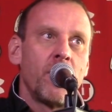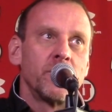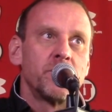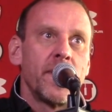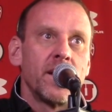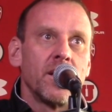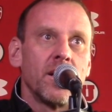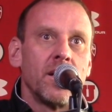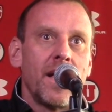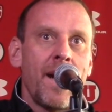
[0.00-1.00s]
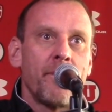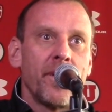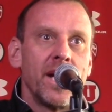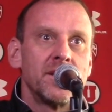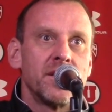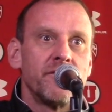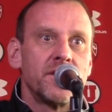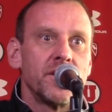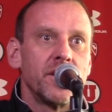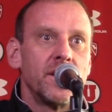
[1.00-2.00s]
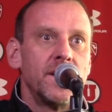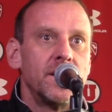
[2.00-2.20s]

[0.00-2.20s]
always been a little apprehensive to,